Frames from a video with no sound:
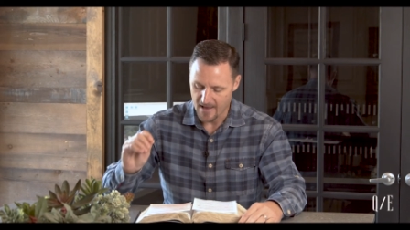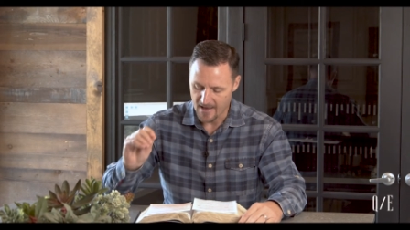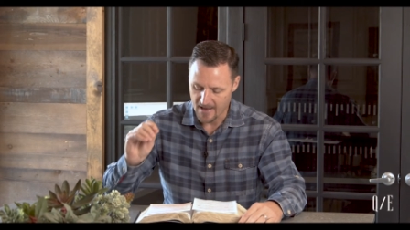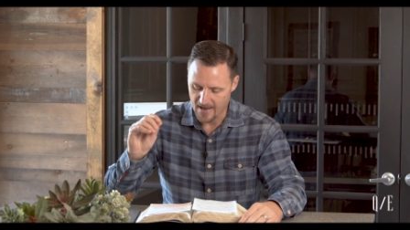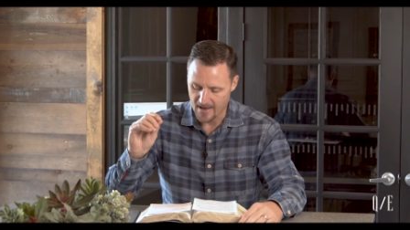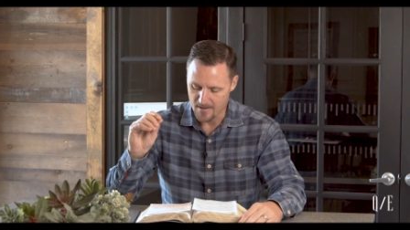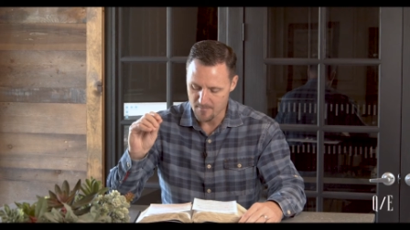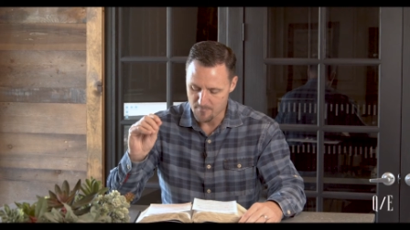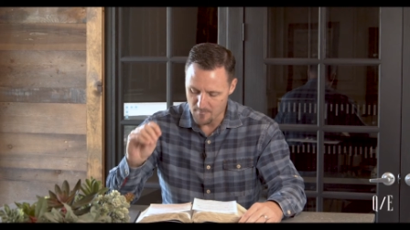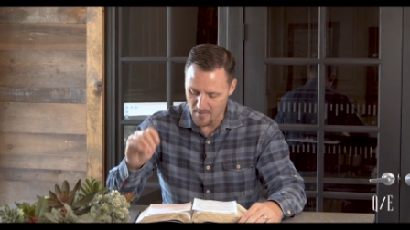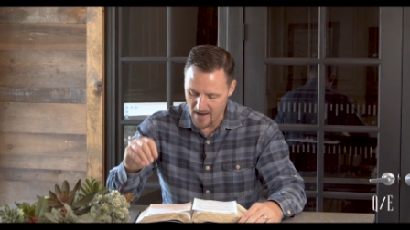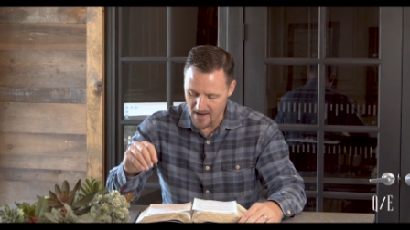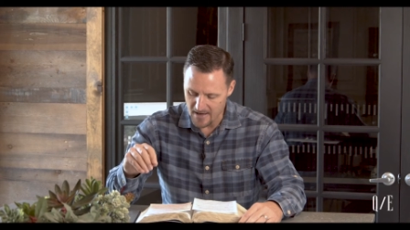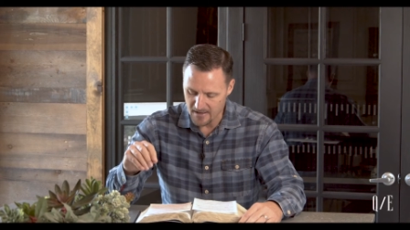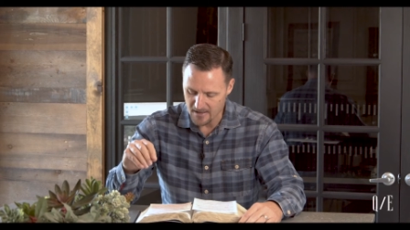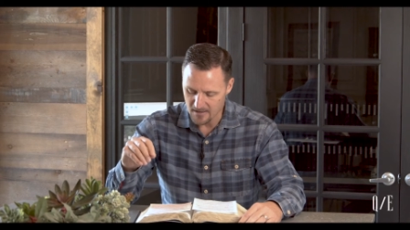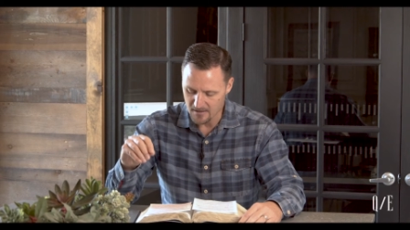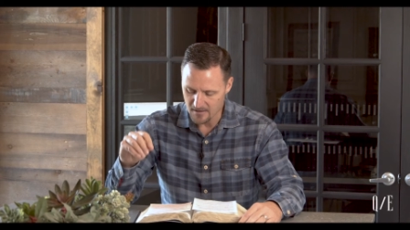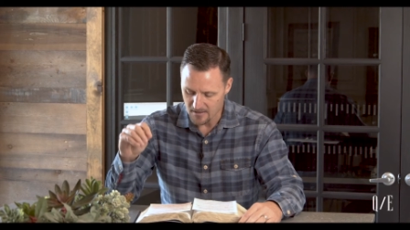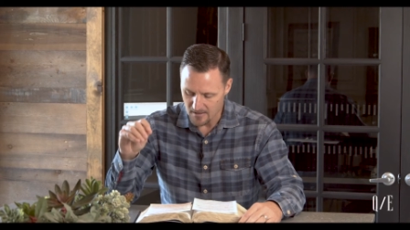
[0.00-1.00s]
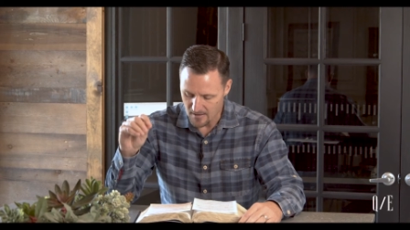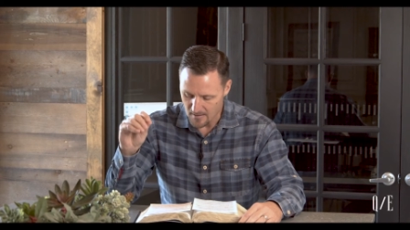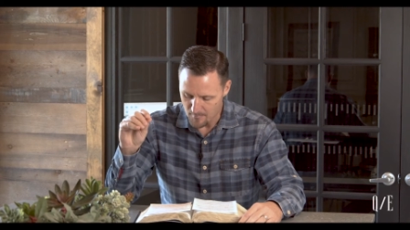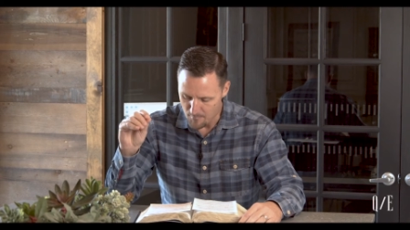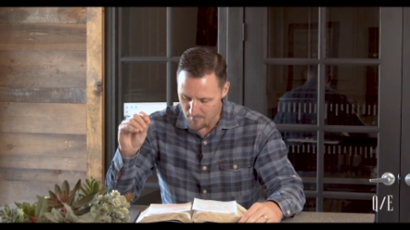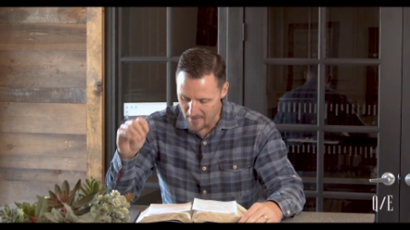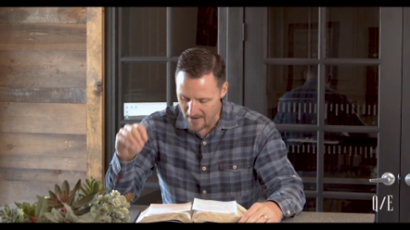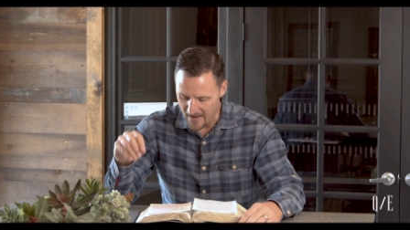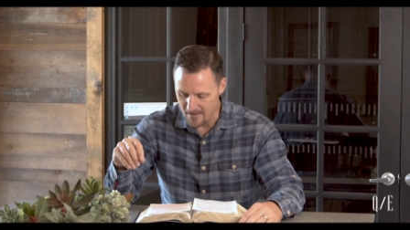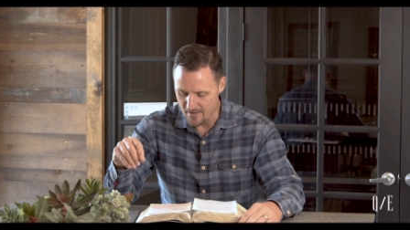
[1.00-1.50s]
"And maketh
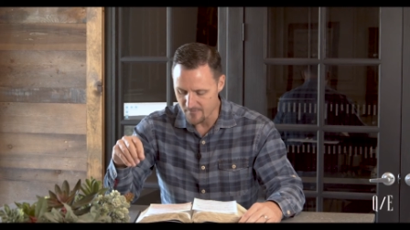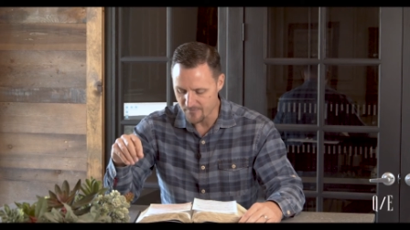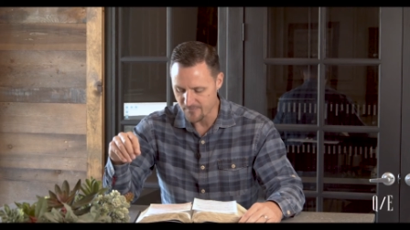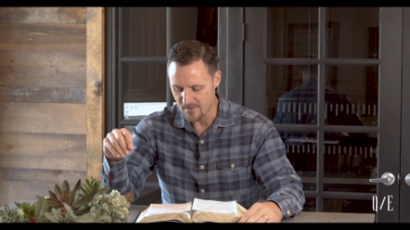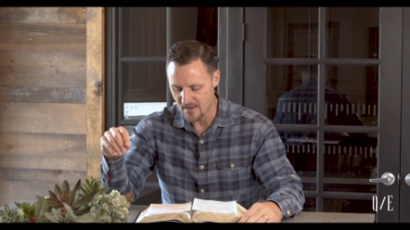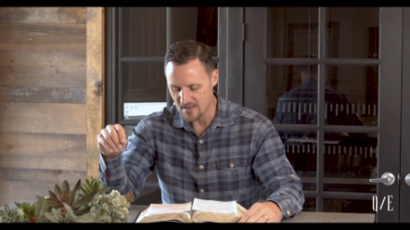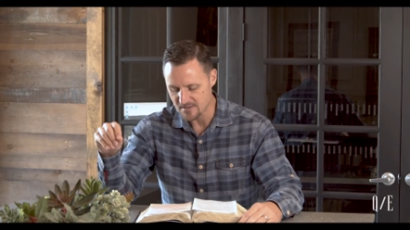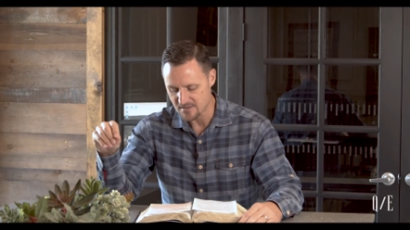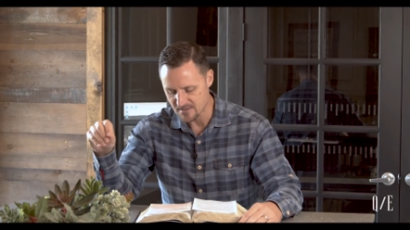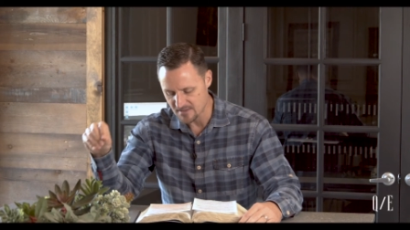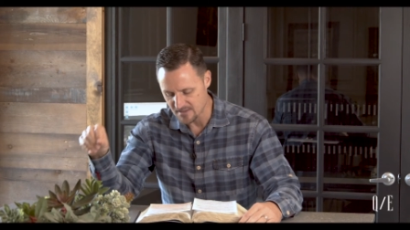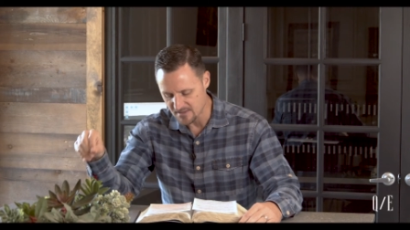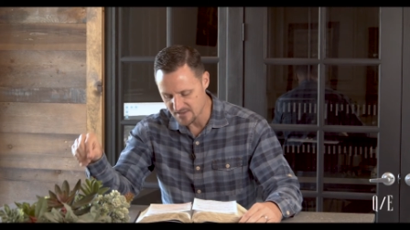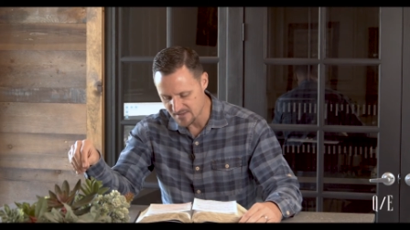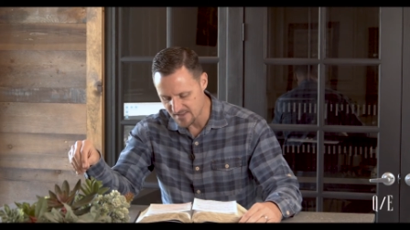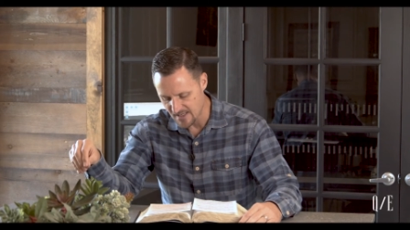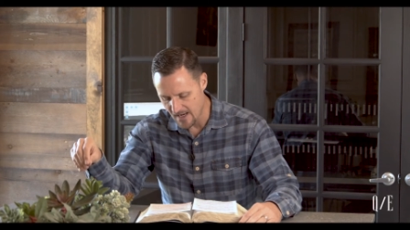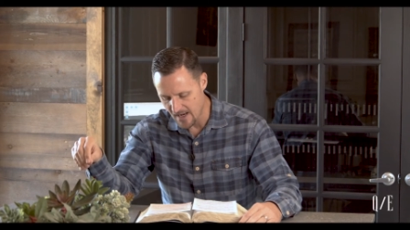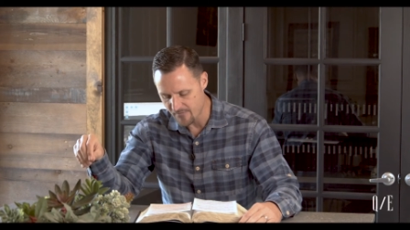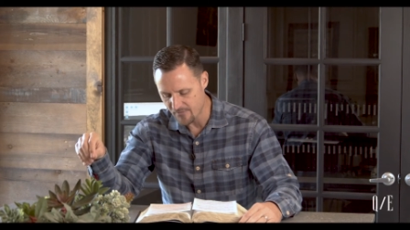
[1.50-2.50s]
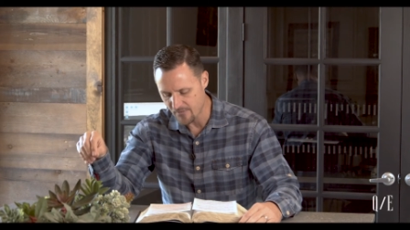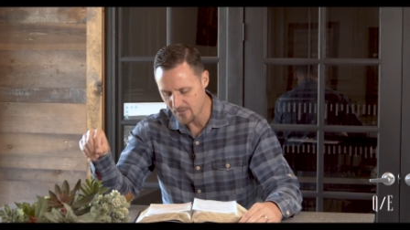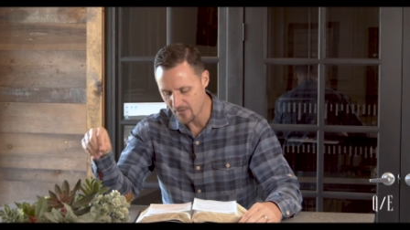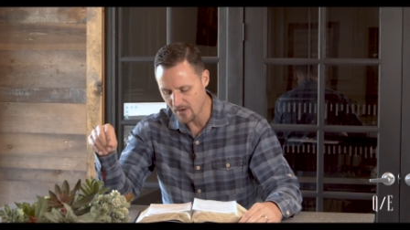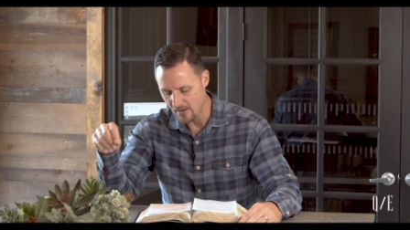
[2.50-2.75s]
manifest the savor